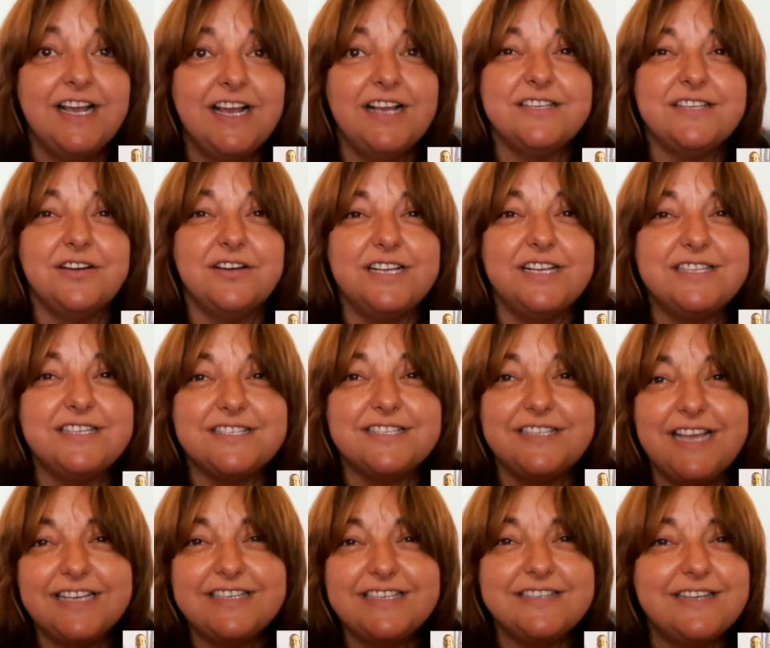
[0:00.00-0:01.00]
So it's
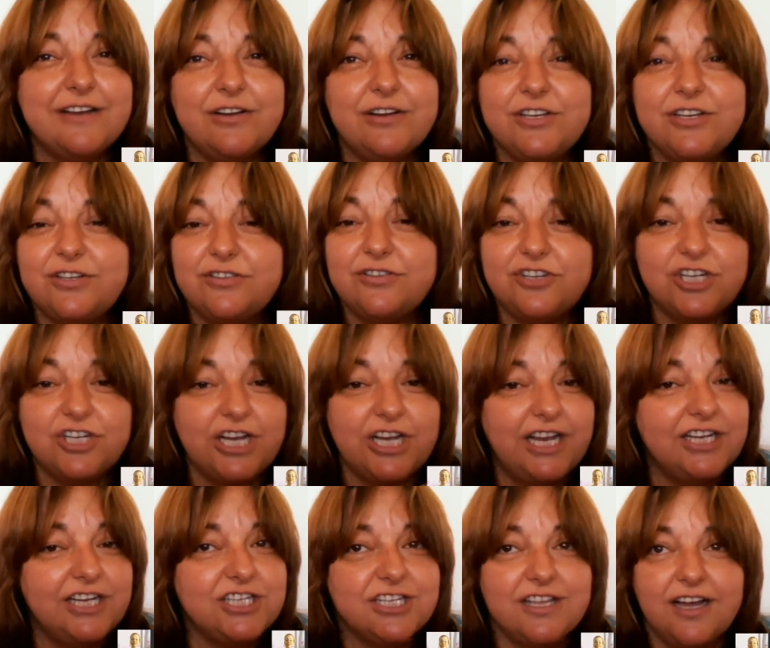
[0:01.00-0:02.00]
necessary to
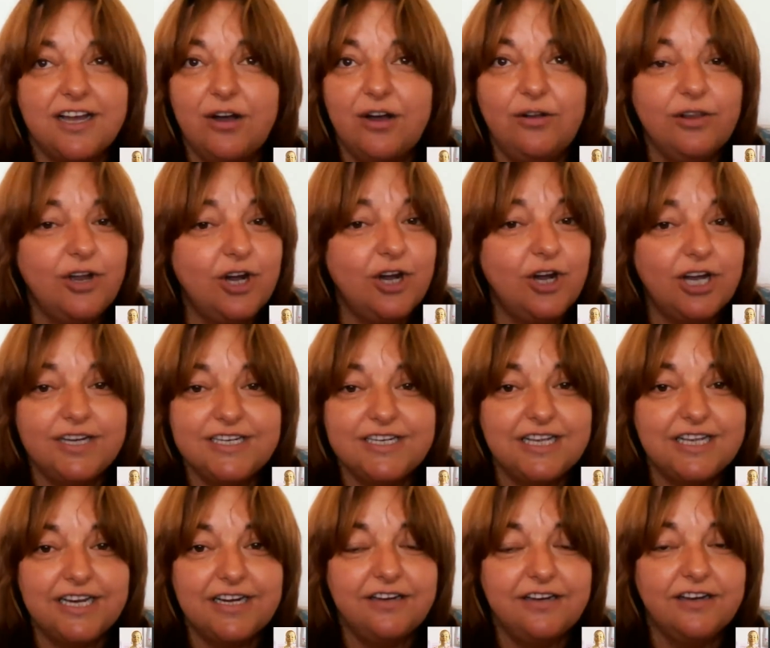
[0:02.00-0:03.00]
change the whole
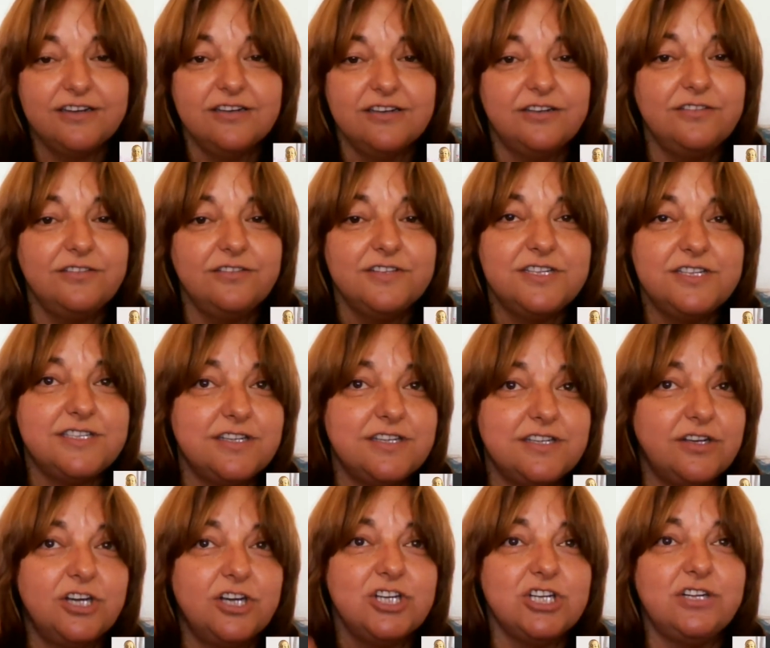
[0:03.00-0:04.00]
content, not only
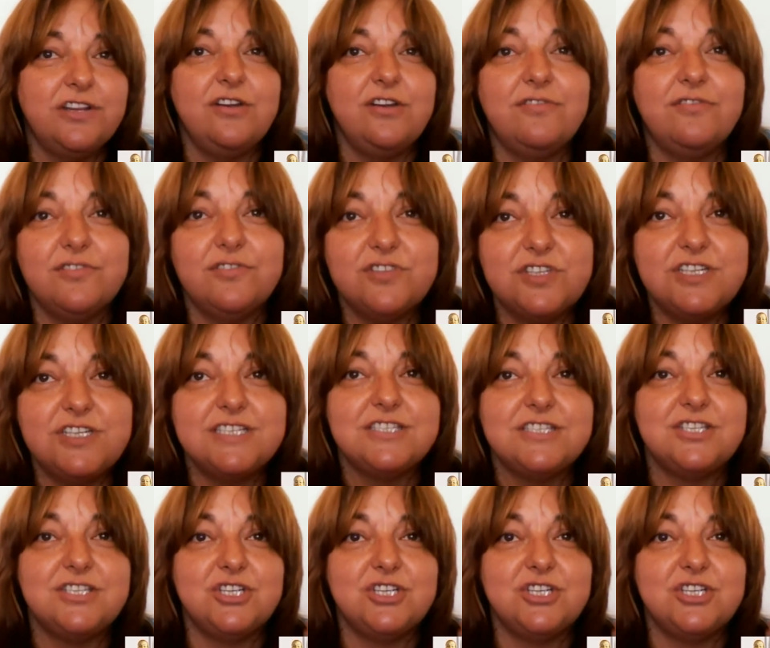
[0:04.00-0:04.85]
universities